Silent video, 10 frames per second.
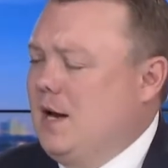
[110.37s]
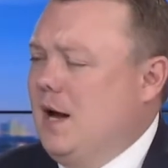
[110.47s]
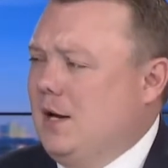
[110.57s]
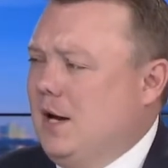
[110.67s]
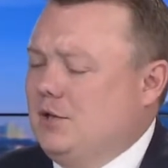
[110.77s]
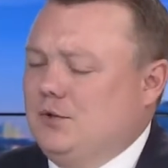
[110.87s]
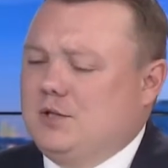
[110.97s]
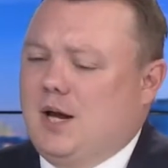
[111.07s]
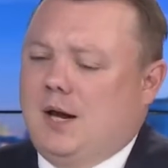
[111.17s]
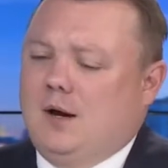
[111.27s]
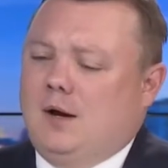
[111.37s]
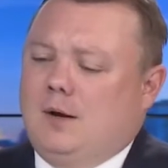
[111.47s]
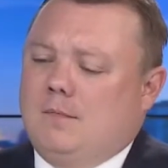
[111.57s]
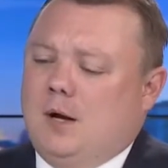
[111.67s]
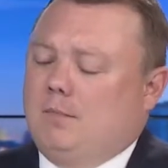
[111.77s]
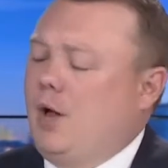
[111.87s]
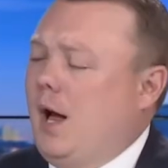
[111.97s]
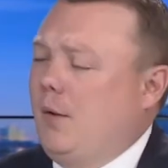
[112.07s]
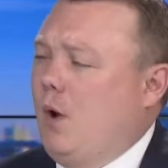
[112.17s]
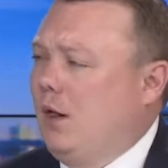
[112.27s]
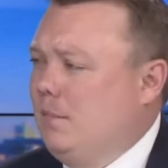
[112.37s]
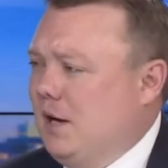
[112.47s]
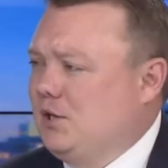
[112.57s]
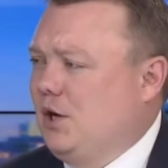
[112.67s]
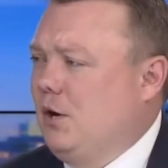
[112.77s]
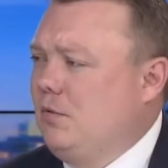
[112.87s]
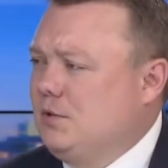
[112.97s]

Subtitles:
as you say, apply while in Mexico,